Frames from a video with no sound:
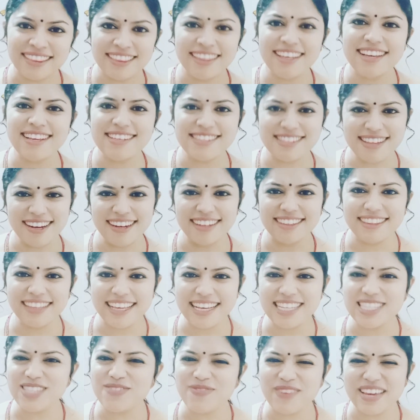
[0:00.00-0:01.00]
These are
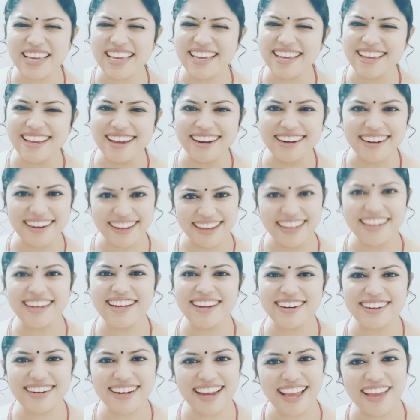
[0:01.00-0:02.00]
things we hear in
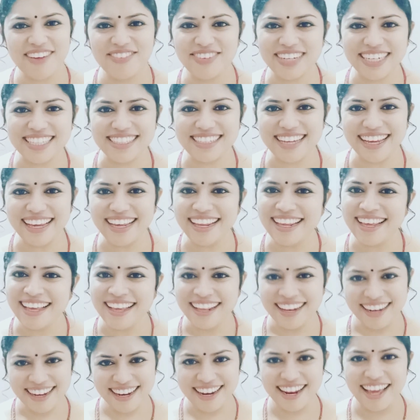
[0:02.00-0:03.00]
our everyday
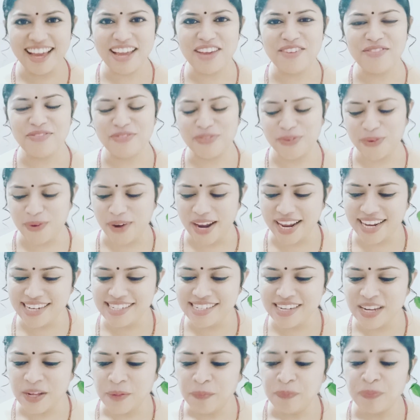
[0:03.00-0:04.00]
life,
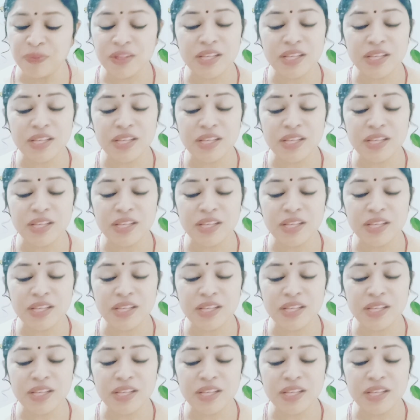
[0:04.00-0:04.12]
right?